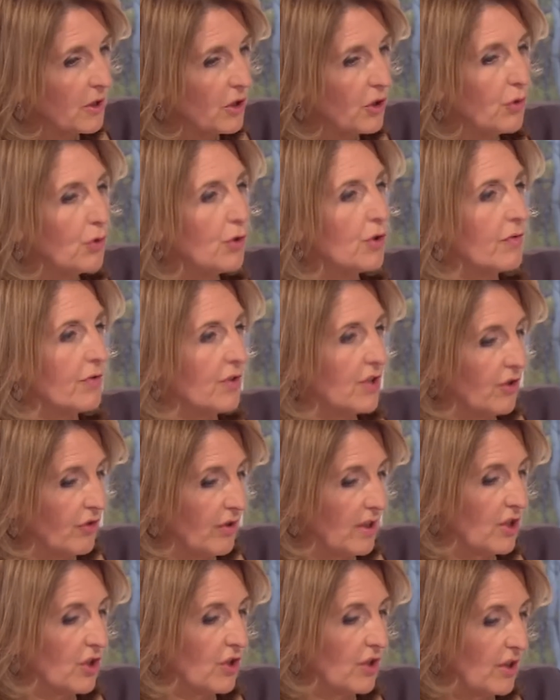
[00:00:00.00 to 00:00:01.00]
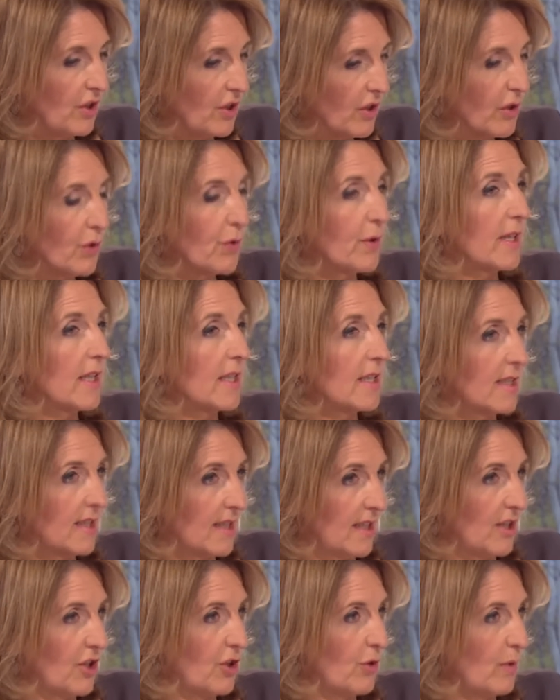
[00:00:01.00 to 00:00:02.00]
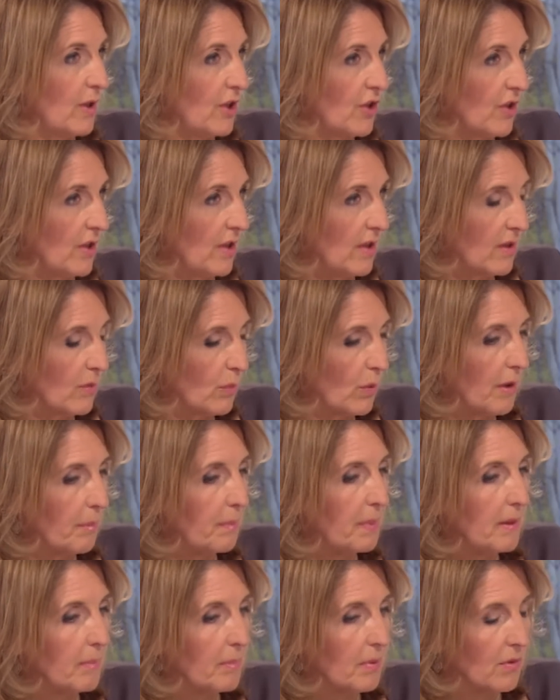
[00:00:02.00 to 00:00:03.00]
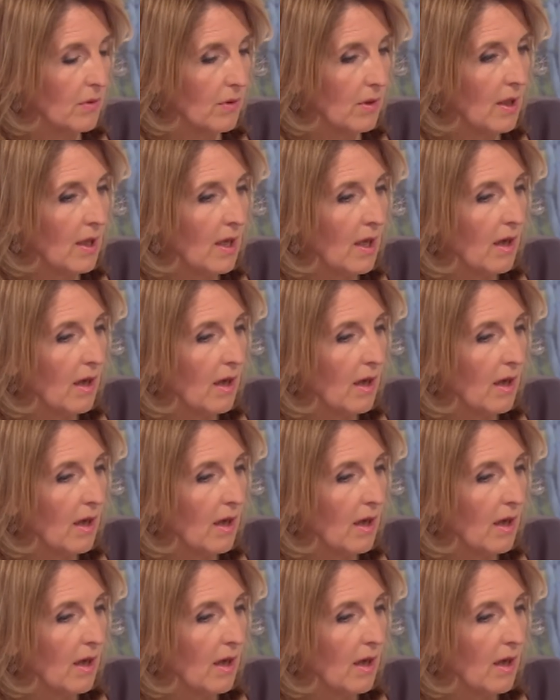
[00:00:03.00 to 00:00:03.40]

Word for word: be a huge frustration that you're going into situations mm. where people